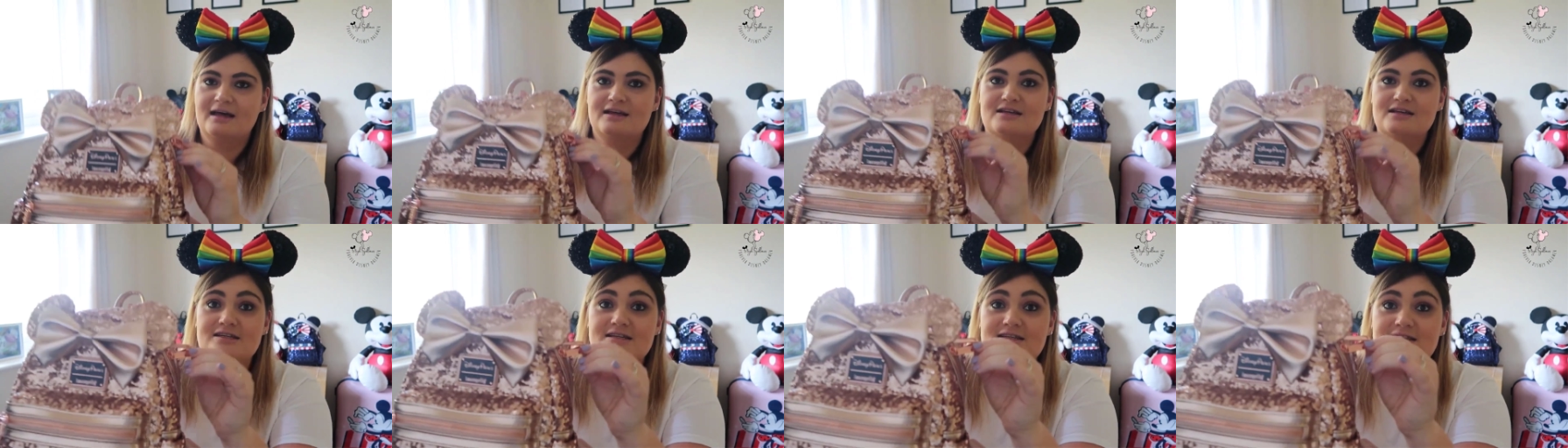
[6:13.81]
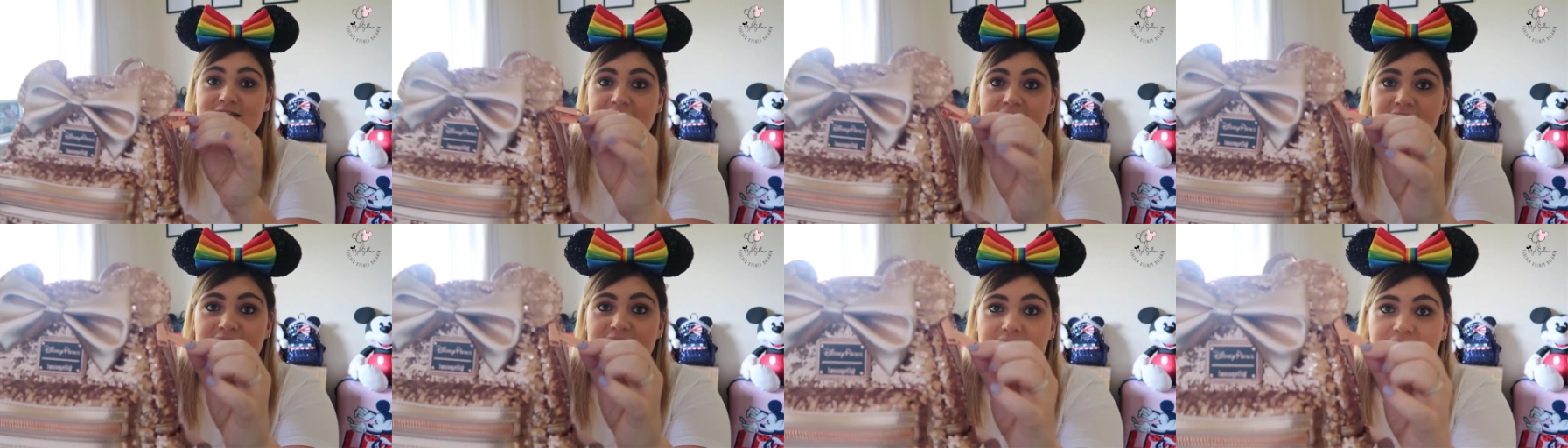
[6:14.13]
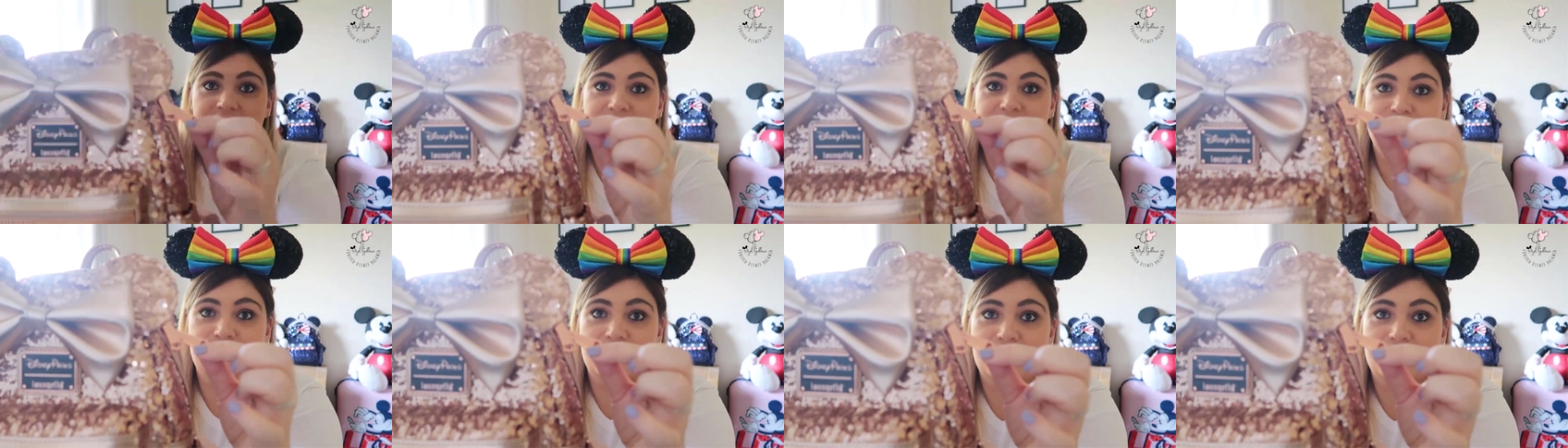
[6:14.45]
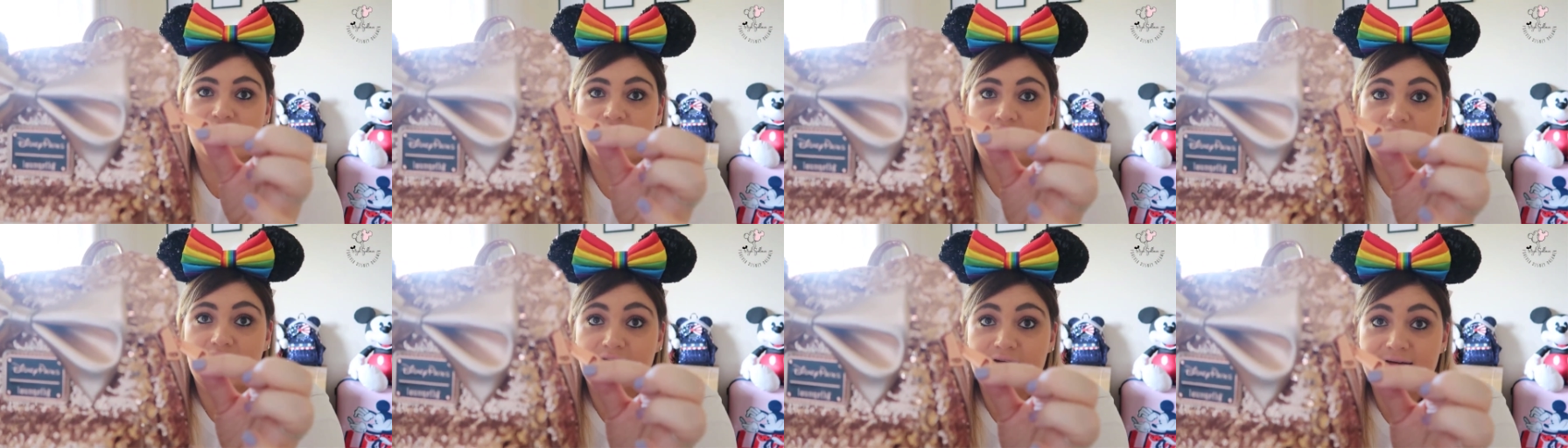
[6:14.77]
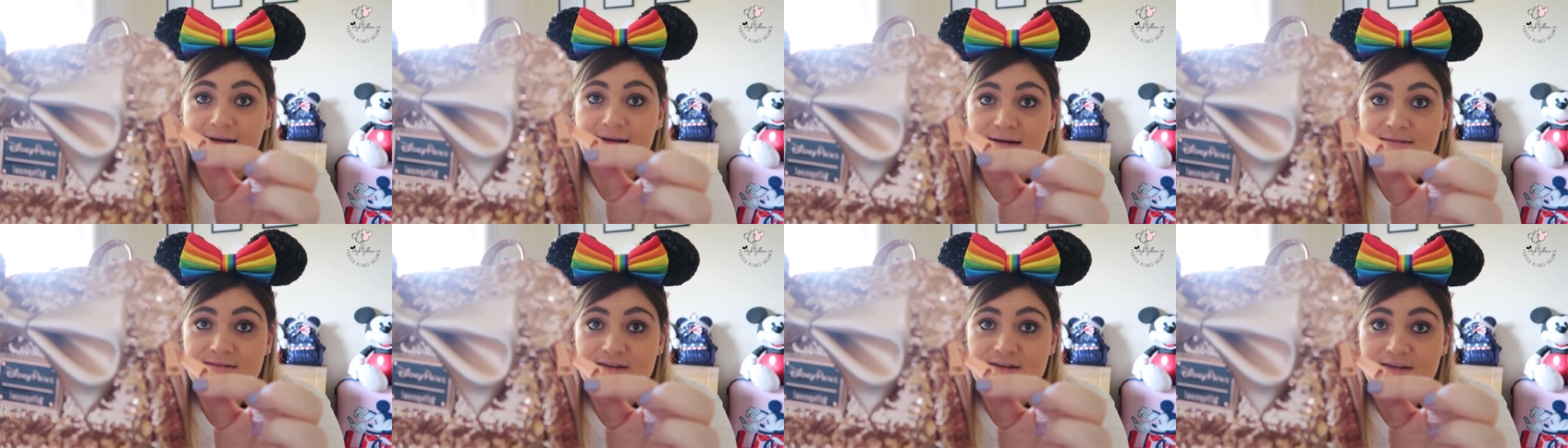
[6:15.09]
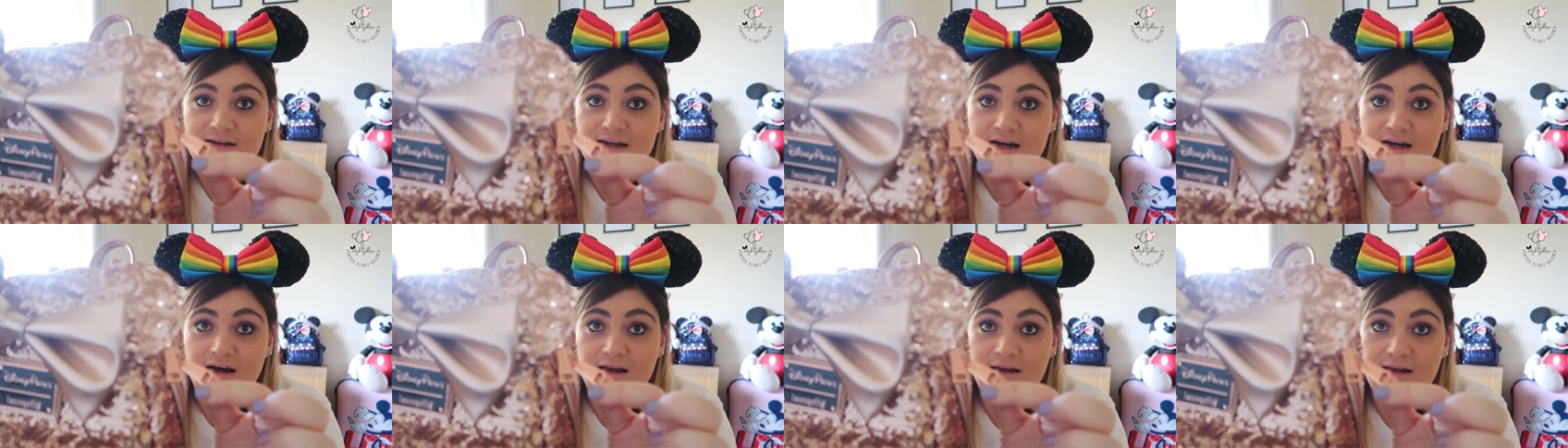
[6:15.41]
just like even down to
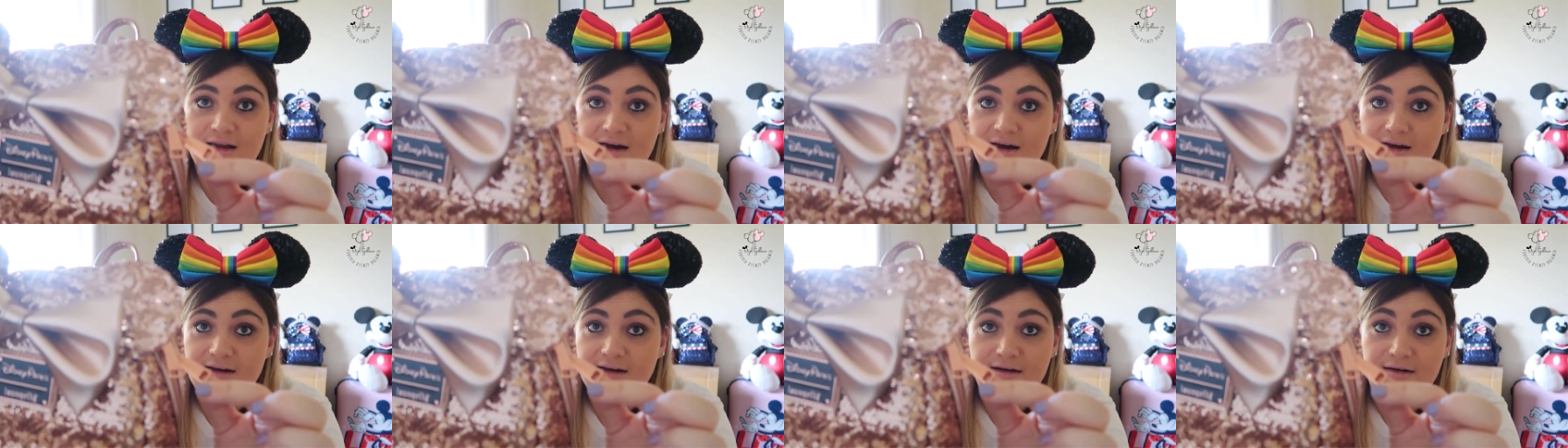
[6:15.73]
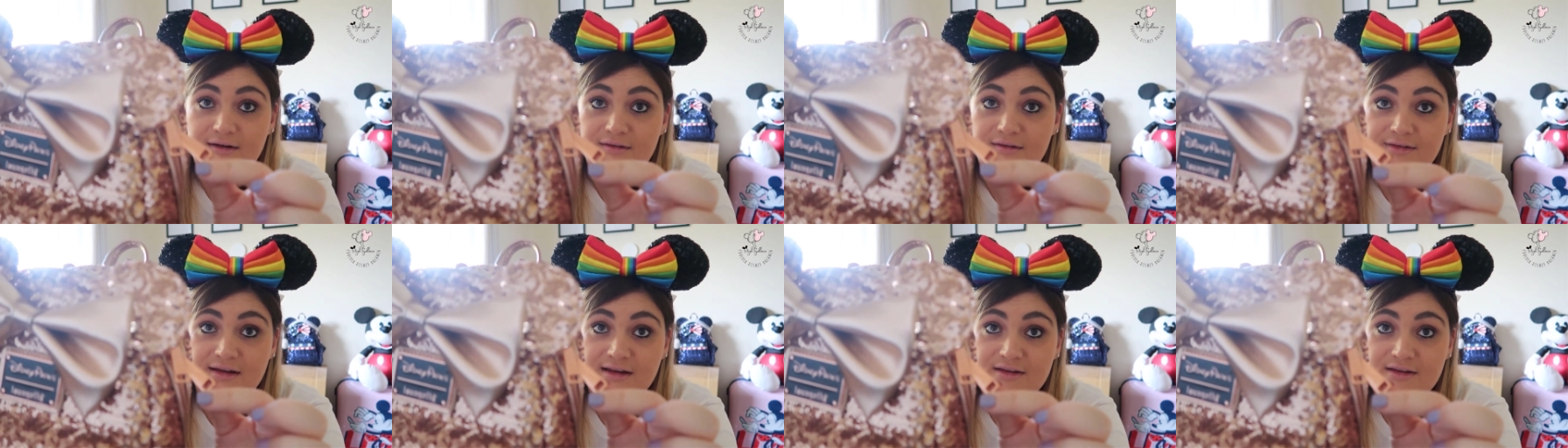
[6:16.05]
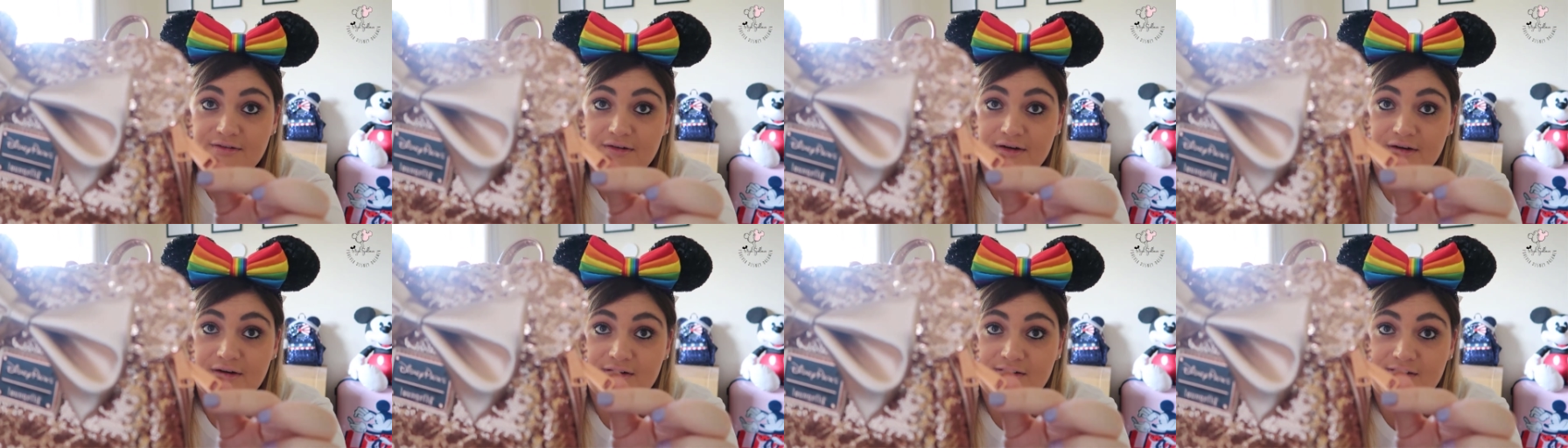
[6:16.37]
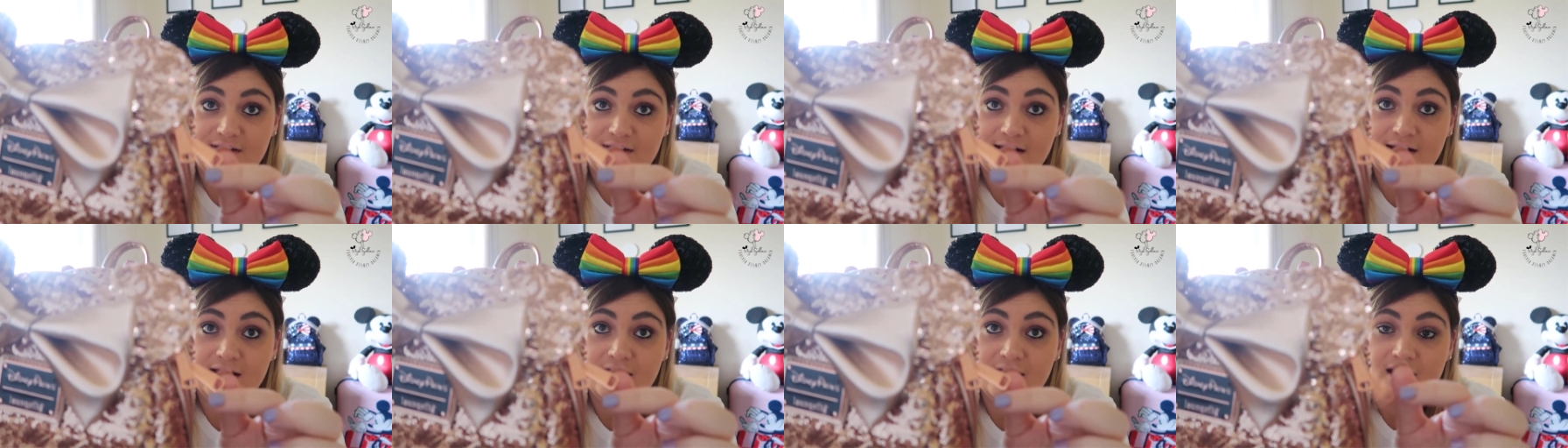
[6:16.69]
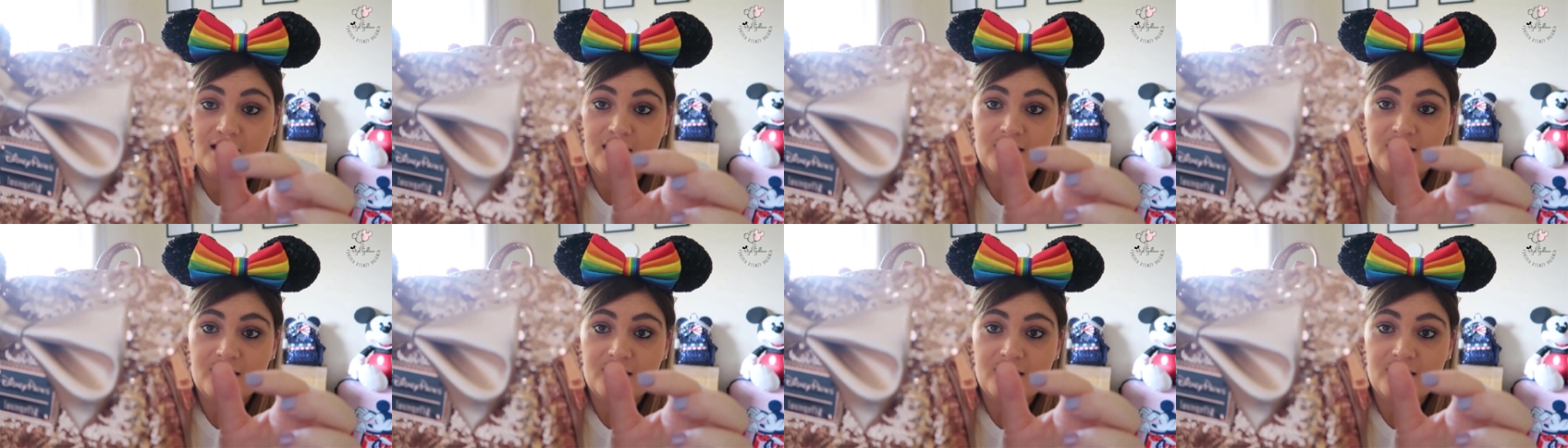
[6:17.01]
the colour, I don't know if that's focusing,